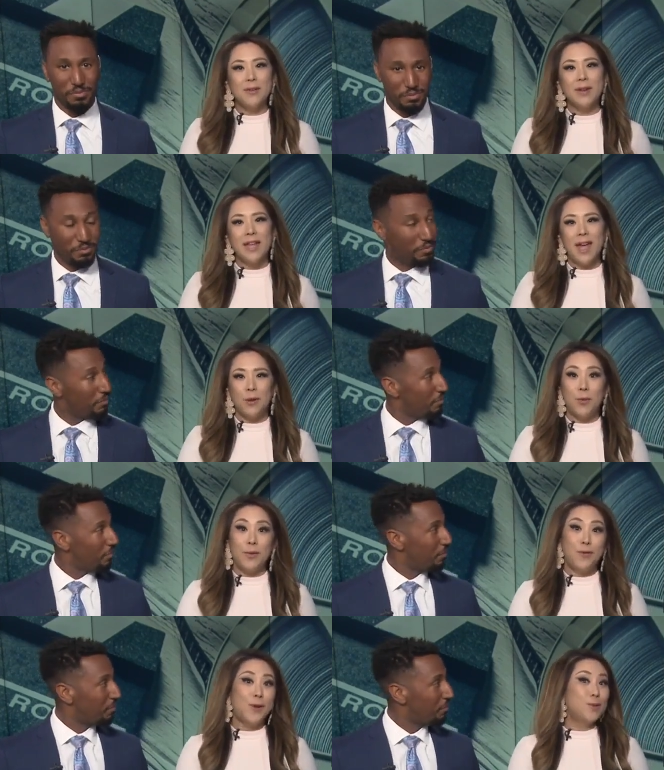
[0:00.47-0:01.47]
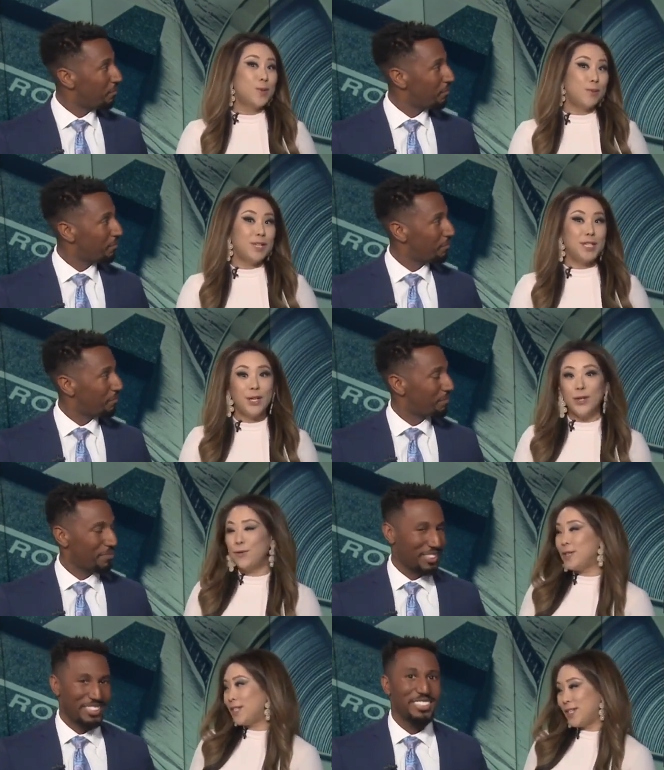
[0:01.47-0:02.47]
Speaker 1: again when films will be taking over
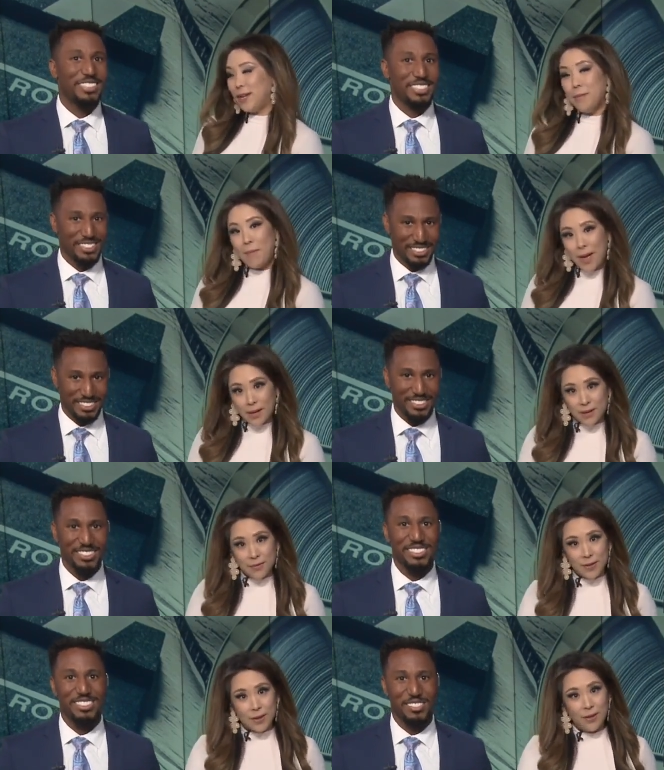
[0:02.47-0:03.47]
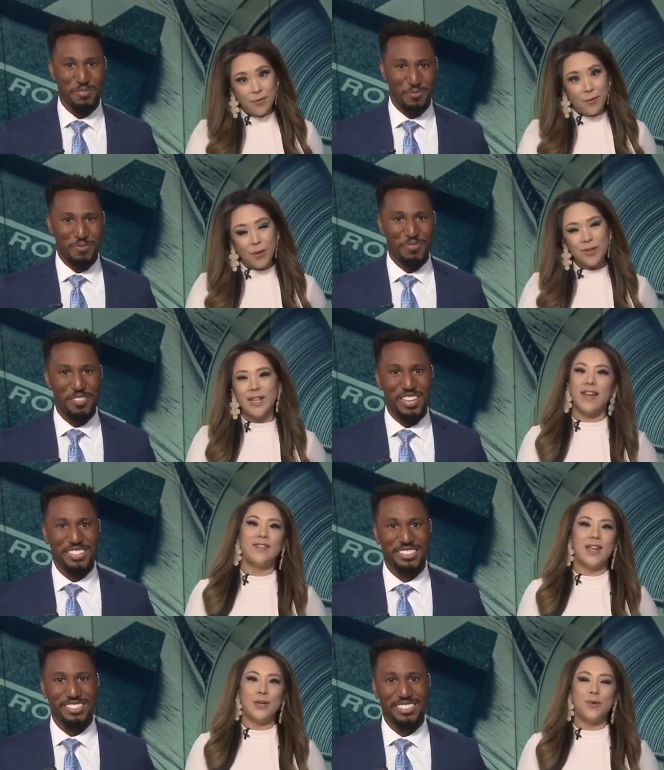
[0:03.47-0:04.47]
the city of Bentonville for the ninth
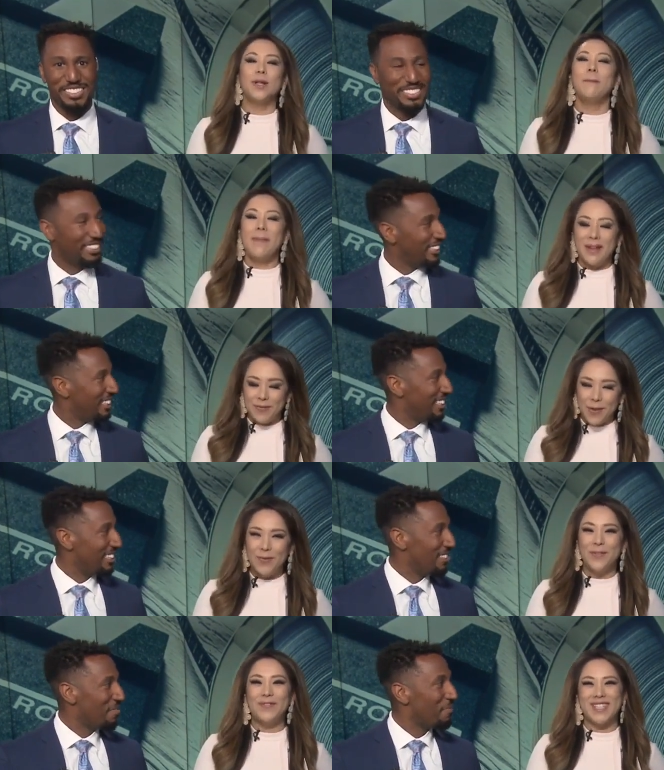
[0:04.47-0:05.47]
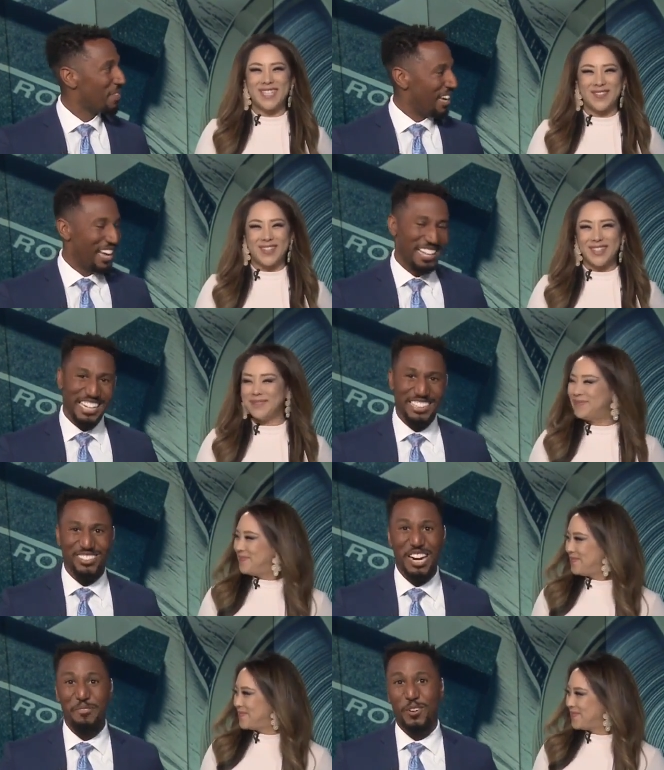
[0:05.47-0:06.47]
annual Bentonville Film Festival. That's
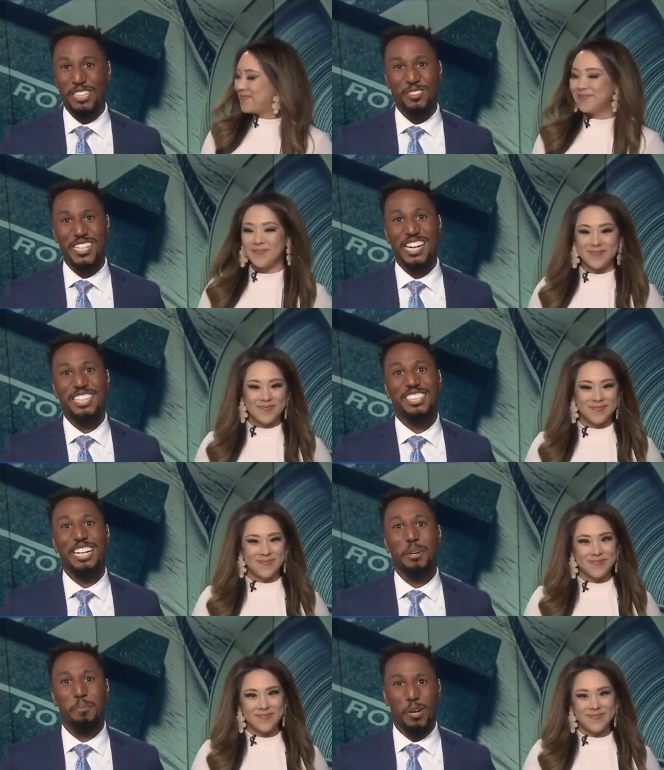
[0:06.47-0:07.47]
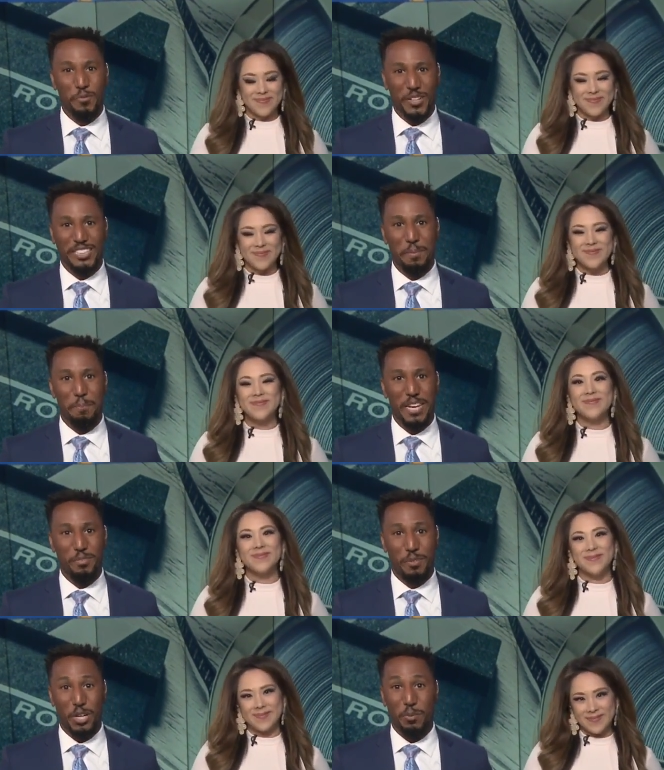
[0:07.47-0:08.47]
right. 4029's Jacob Murphy is in
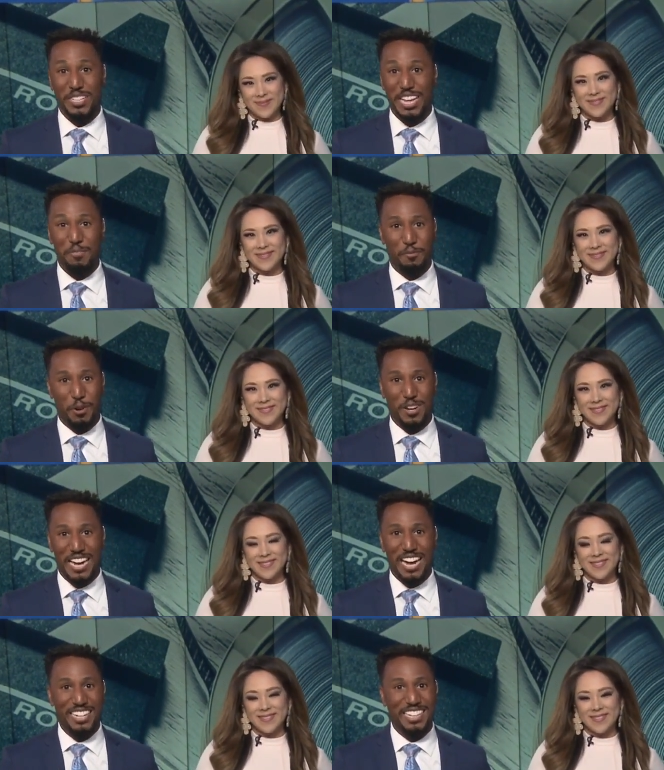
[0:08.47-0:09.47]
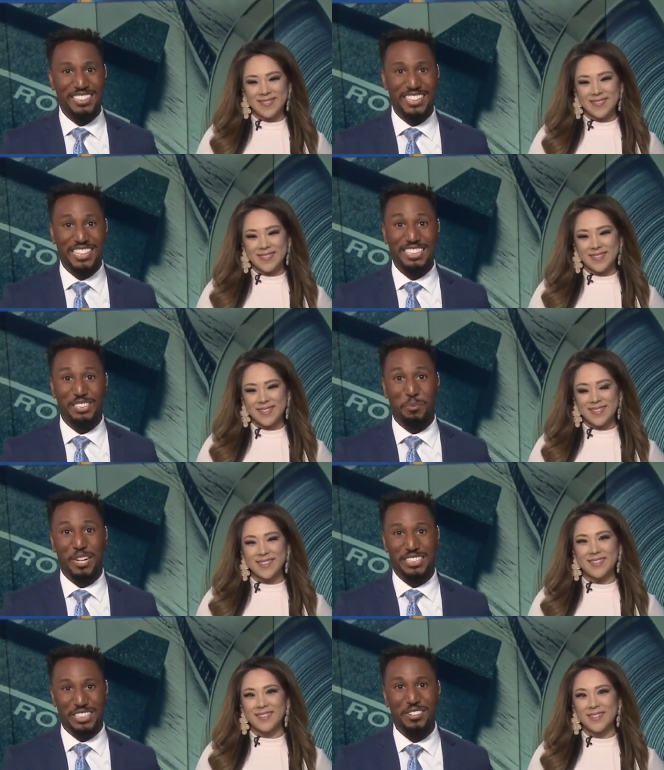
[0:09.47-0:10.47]
Bentonville with info on how to get tickets and
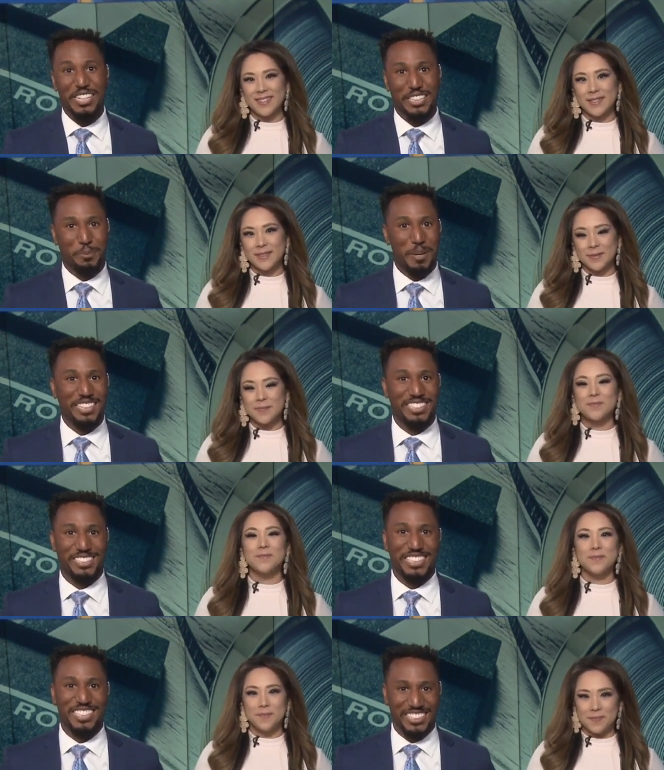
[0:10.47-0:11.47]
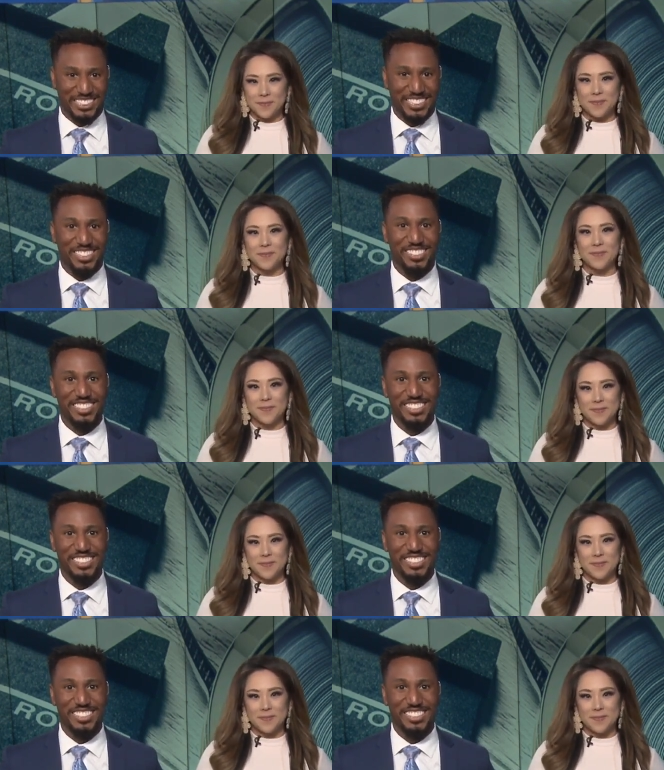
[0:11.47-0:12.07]
what you can expect to see this year.